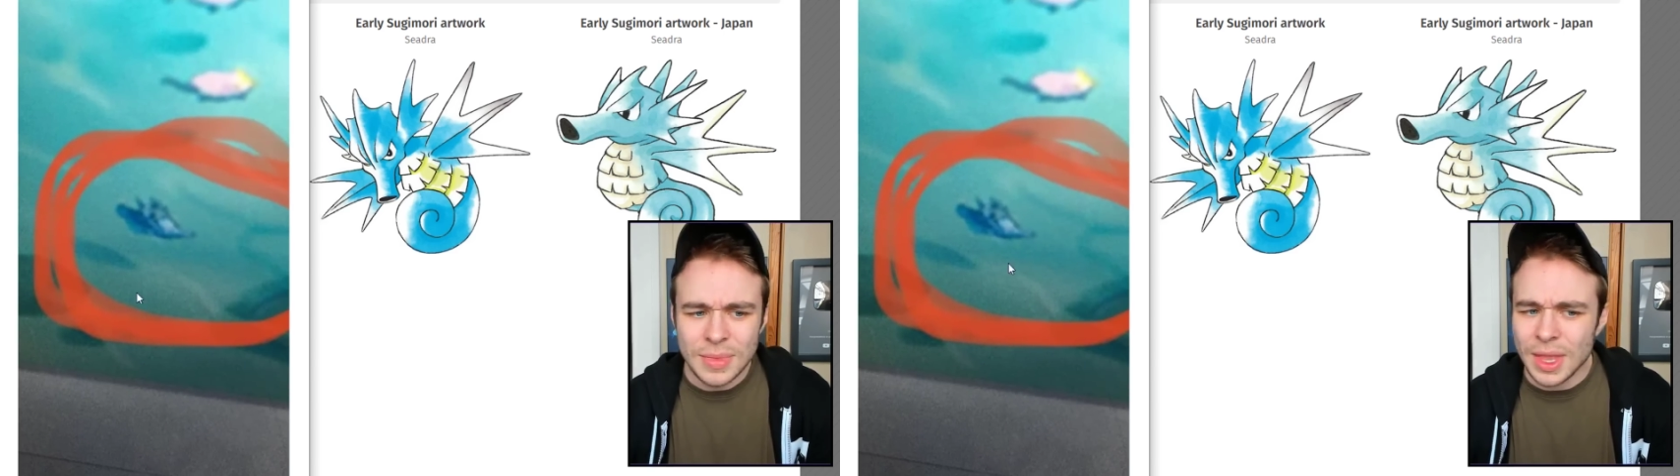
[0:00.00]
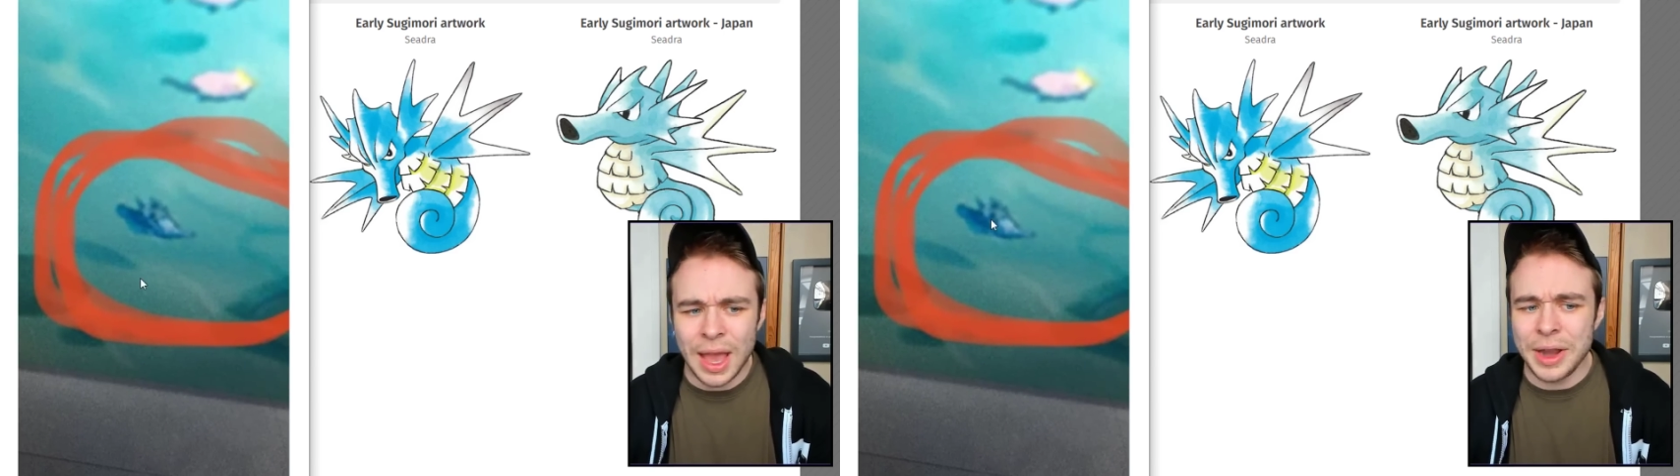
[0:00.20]

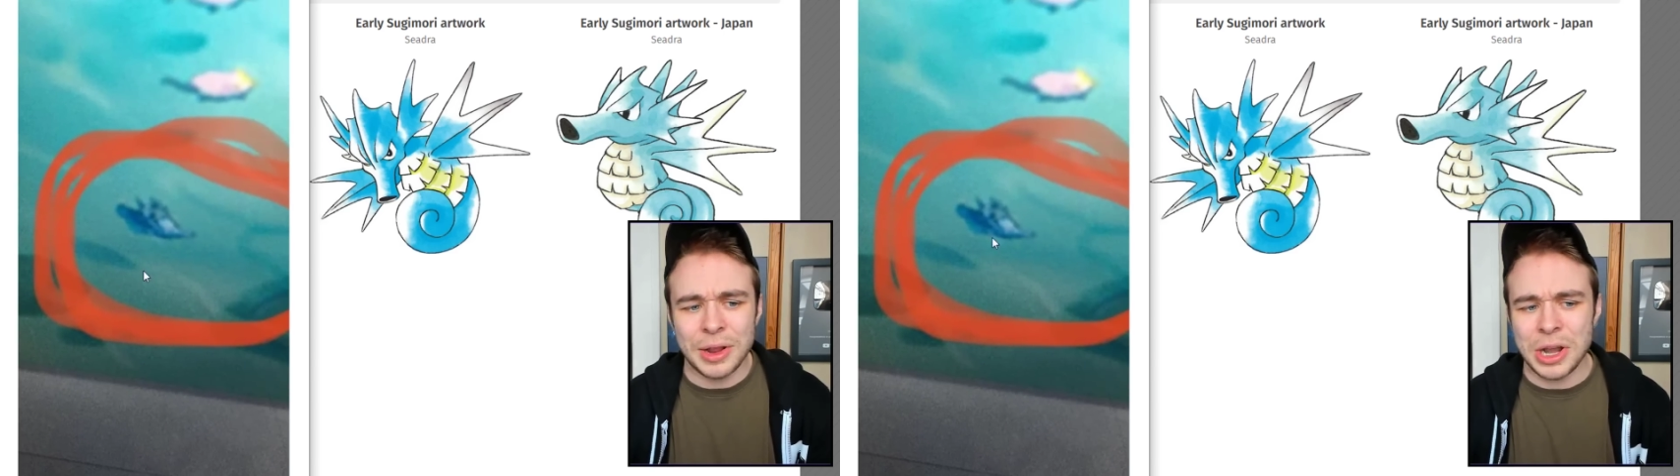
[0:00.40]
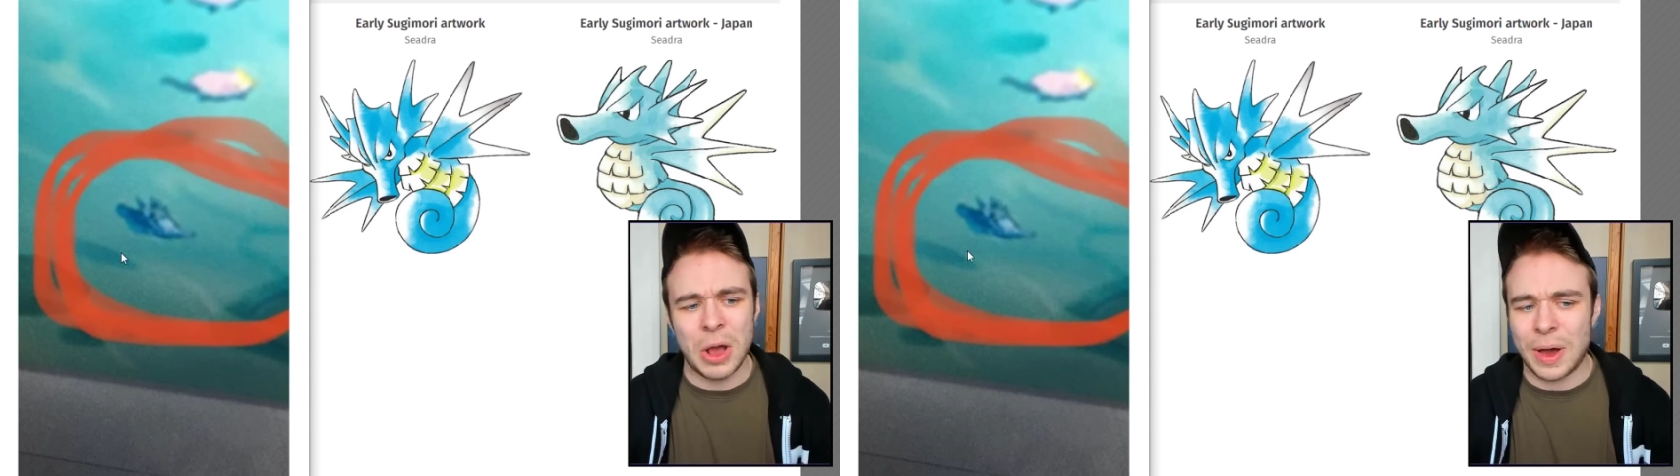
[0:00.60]
I
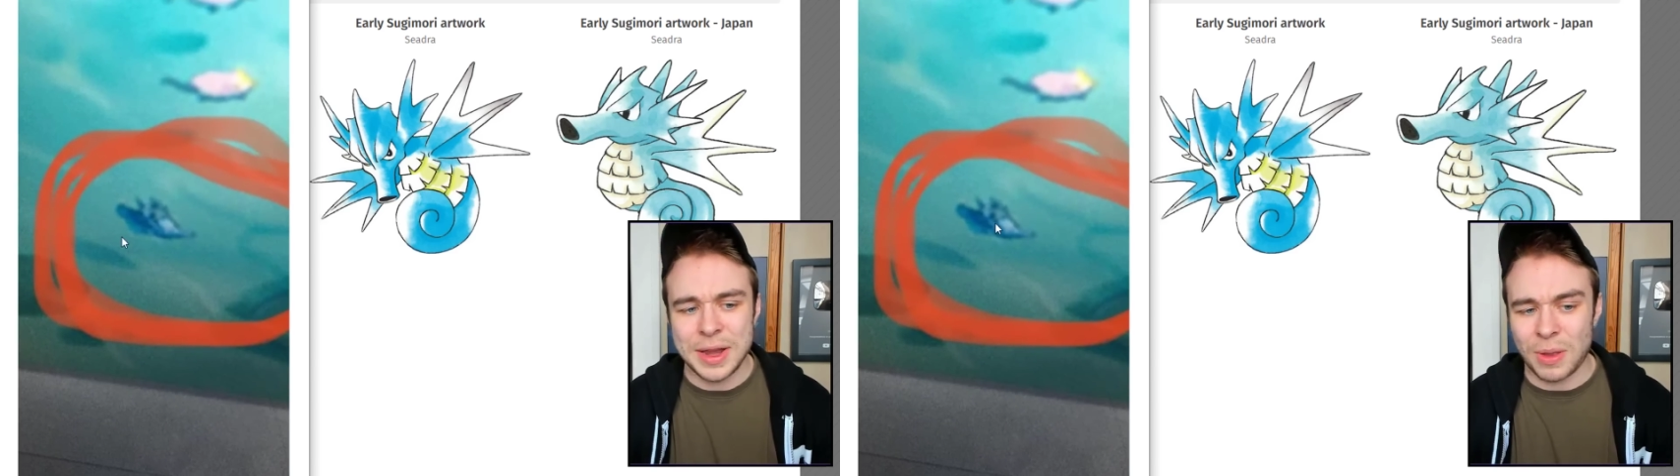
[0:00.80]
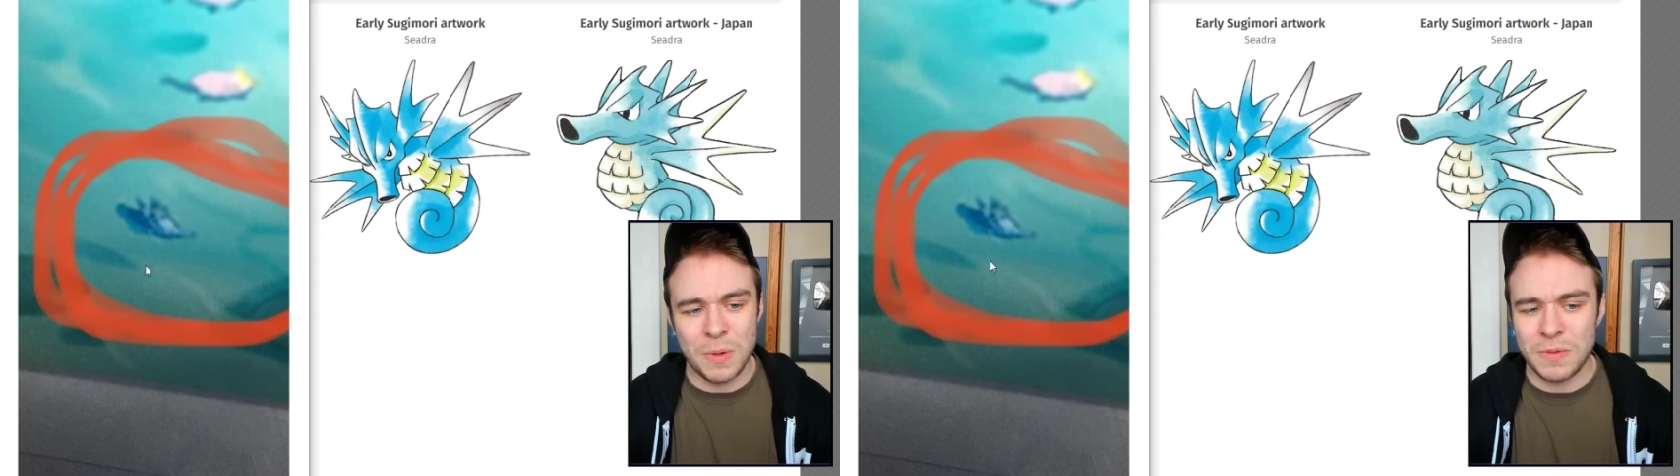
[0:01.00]
don't know. I
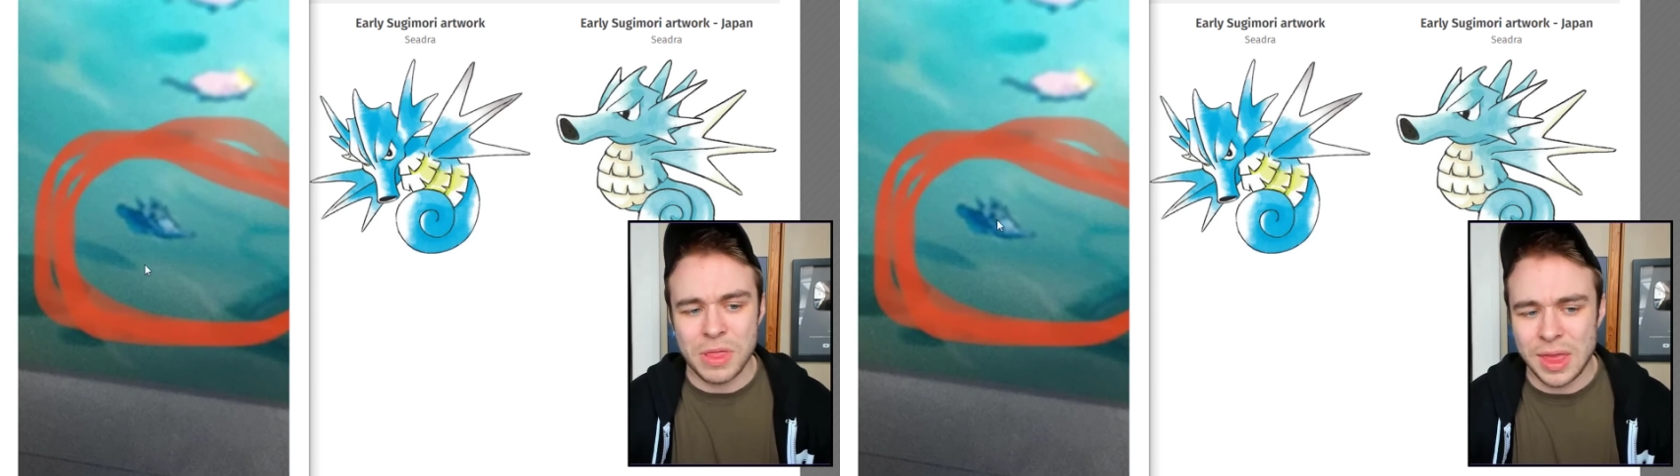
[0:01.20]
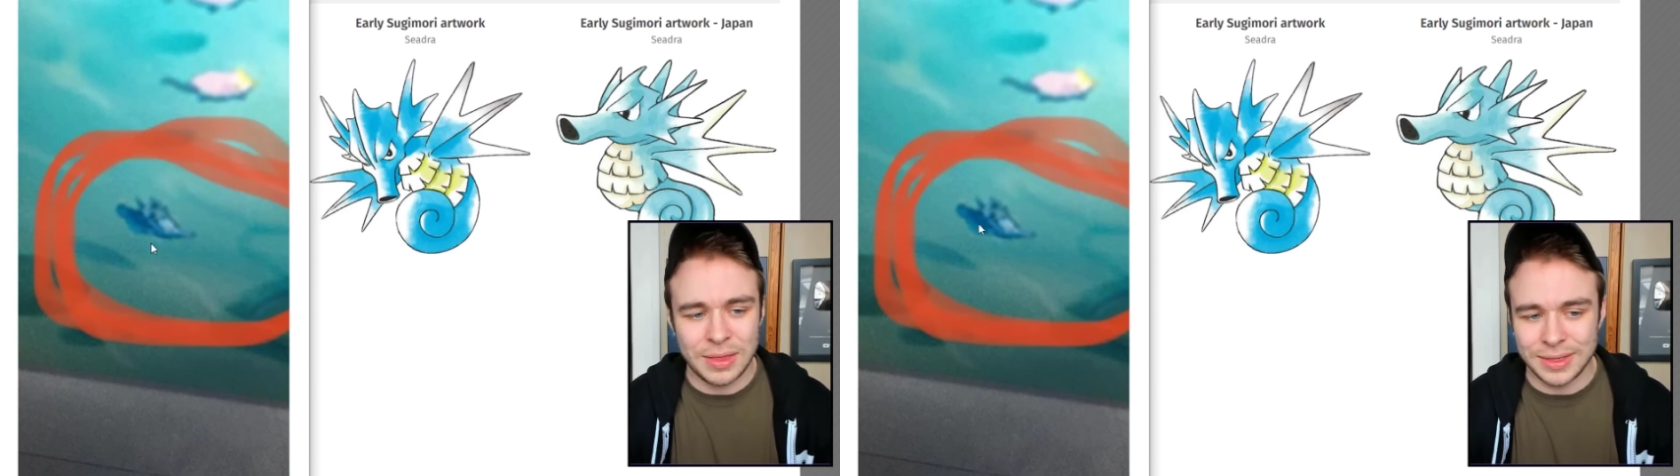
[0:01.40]
don't
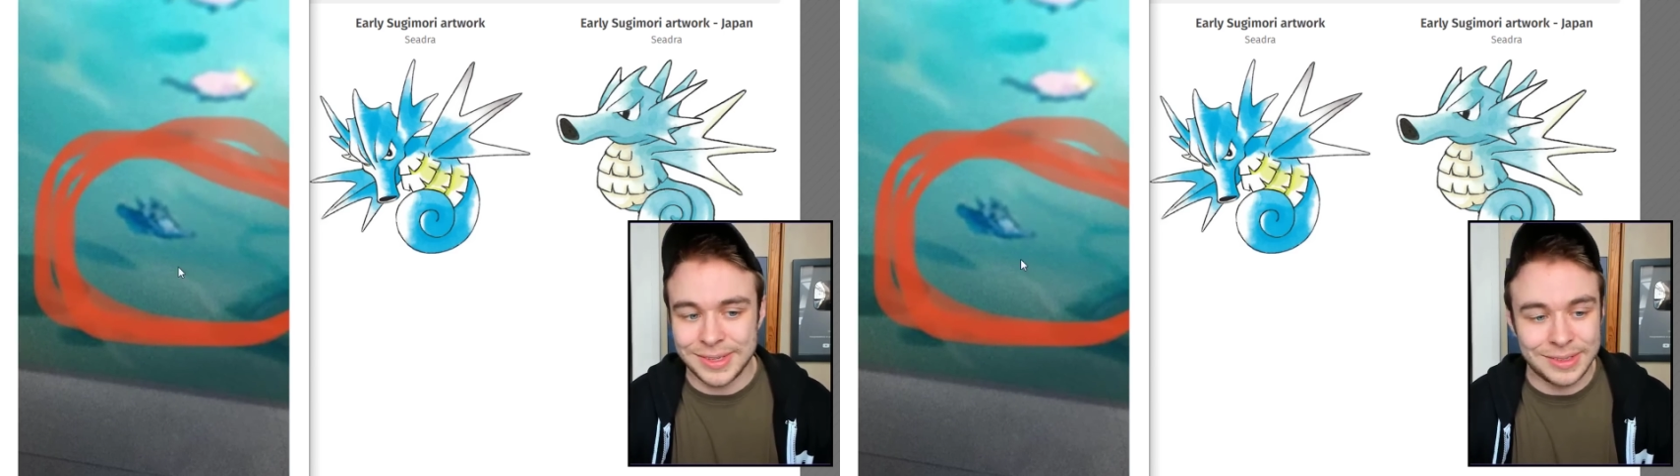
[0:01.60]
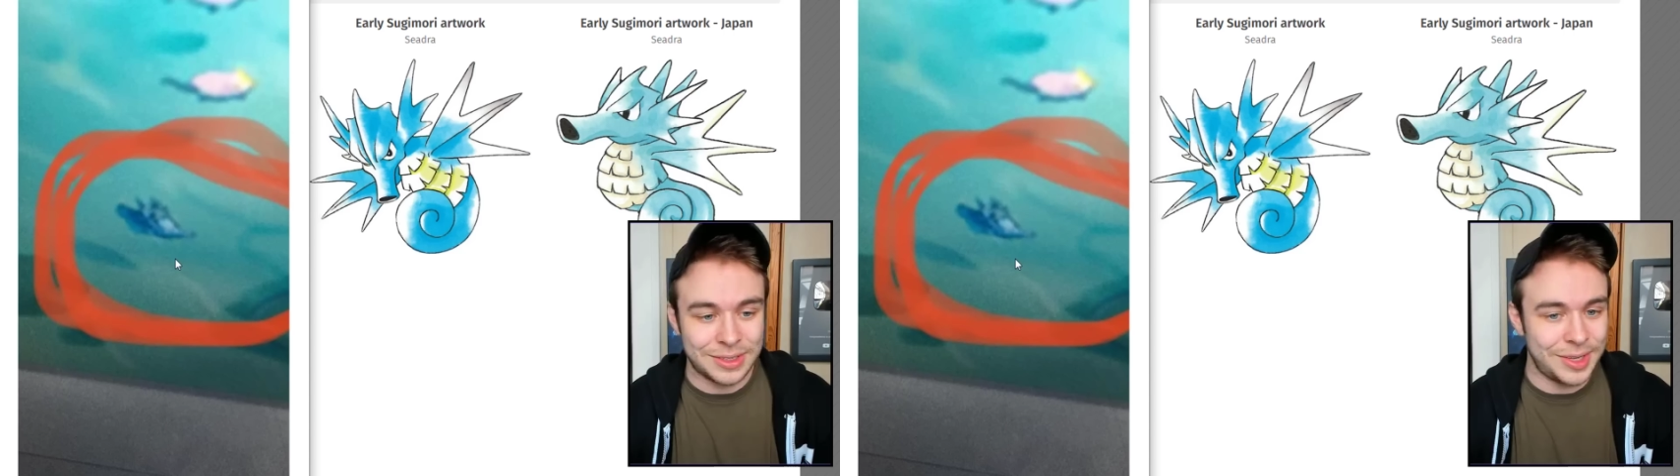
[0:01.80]
think this
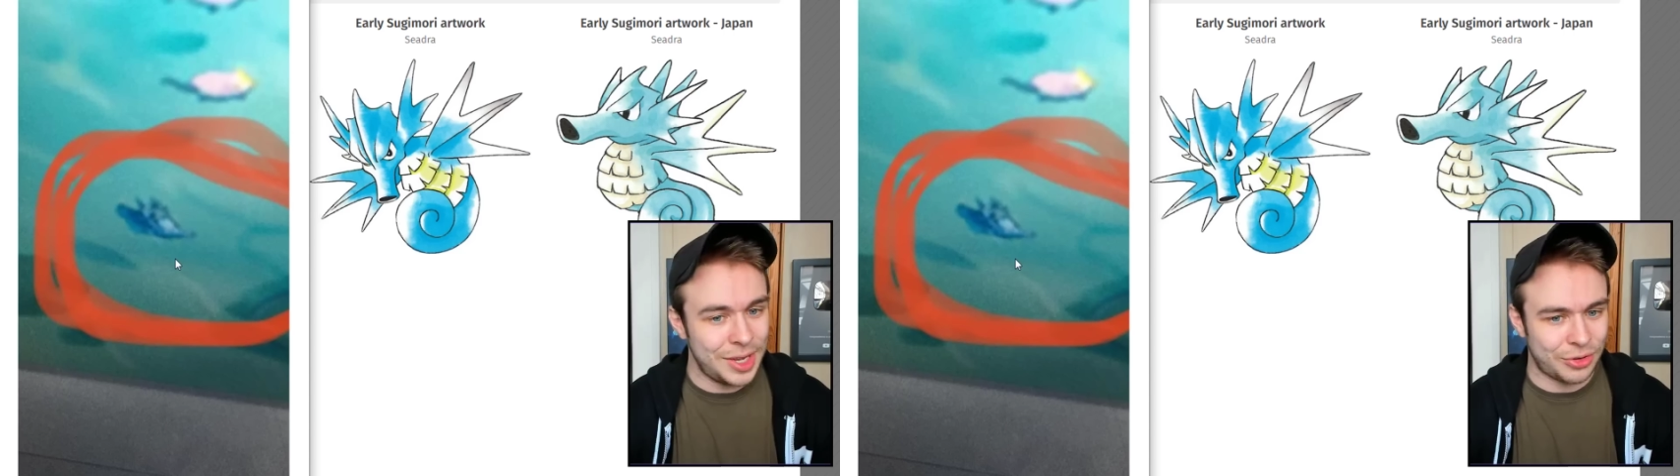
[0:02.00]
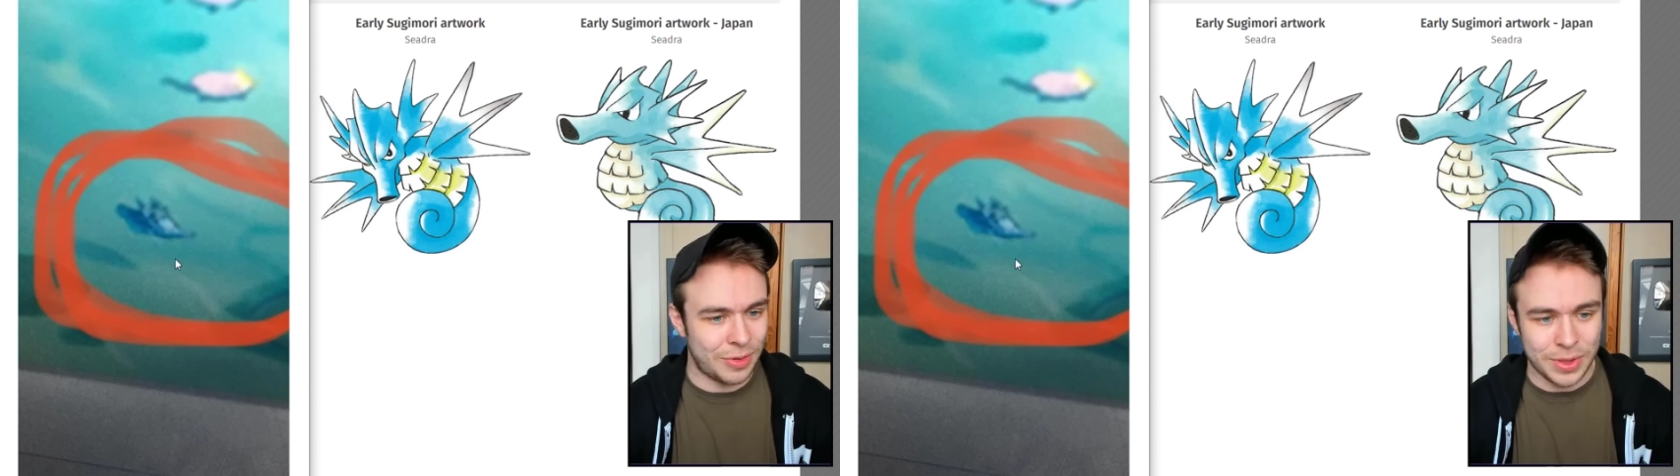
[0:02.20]
is a Seadra,